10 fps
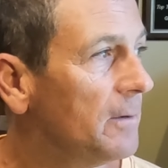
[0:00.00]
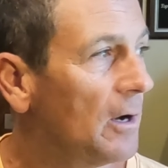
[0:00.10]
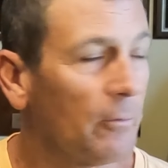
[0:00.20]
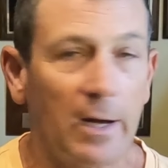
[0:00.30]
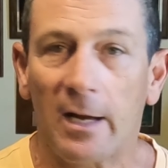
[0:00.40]

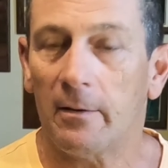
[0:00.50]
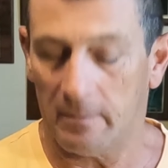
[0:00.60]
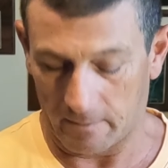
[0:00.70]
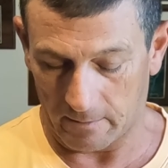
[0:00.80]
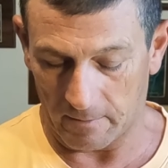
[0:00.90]
around,
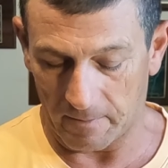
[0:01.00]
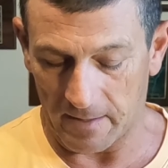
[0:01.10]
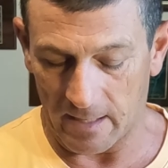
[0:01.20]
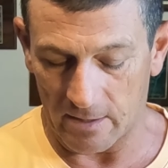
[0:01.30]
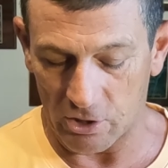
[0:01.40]

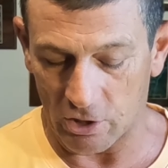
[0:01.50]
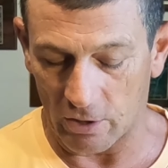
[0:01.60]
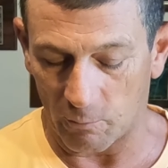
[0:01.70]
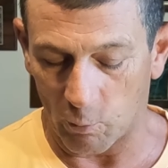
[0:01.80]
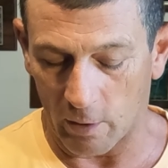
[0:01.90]
then you're
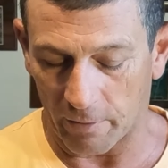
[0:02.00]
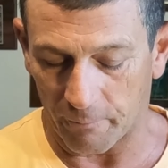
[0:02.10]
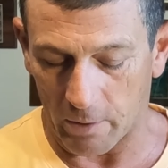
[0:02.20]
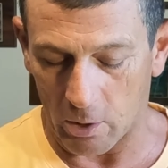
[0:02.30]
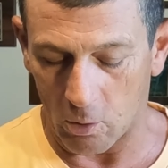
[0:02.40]
going to want to
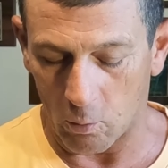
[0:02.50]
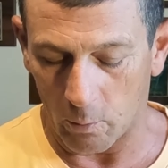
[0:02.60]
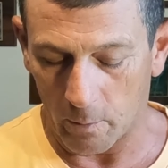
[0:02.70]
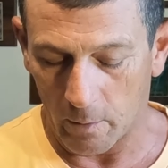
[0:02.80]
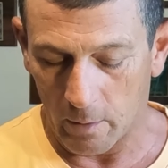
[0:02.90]
throw
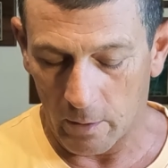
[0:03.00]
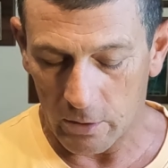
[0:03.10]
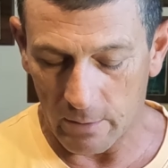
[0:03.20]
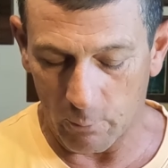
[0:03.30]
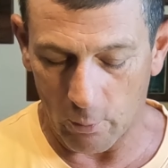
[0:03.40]

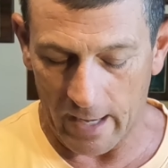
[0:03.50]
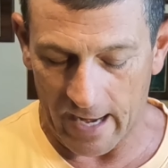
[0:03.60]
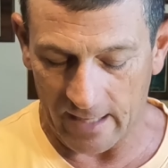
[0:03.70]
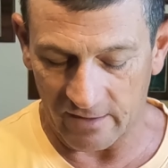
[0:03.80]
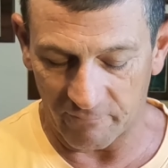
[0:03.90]
your more
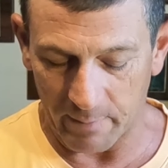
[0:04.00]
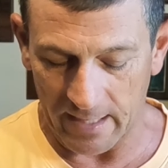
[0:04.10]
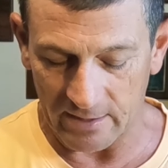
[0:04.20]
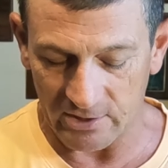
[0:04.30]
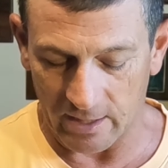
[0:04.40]
active
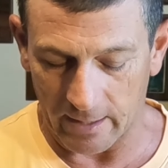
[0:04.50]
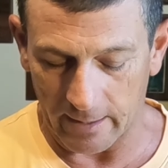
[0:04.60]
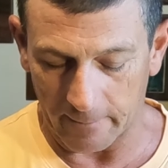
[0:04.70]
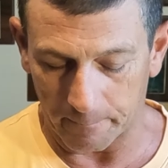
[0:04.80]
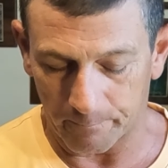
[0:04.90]
baits
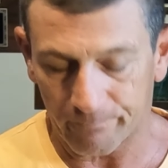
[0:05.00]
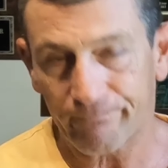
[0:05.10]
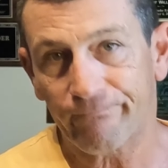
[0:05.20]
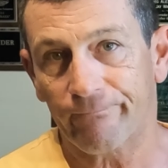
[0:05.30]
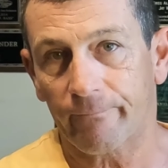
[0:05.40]
like
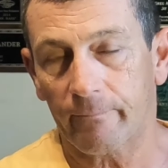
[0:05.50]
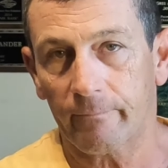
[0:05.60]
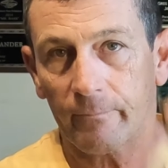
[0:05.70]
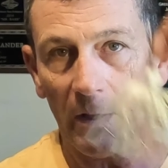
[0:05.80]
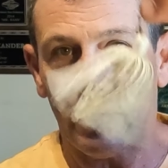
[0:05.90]

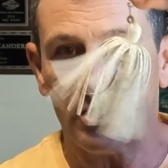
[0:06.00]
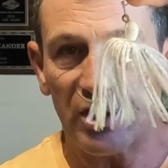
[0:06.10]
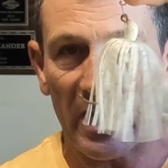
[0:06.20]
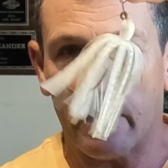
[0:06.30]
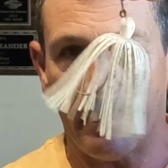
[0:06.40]
a
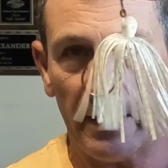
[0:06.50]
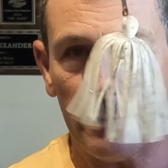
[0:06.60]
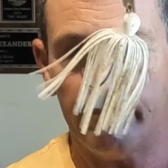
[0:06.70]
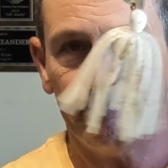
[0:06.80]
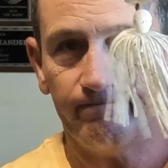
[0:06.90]

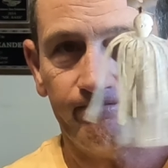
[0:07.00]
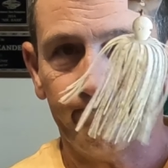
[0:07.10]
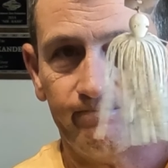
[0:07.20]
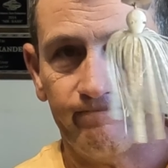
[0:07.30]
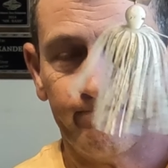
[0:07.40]
chatterbait,
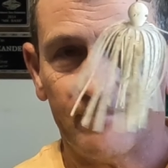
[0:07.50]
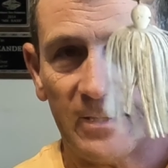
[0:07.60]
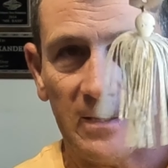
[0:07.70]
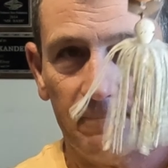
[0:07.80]
right?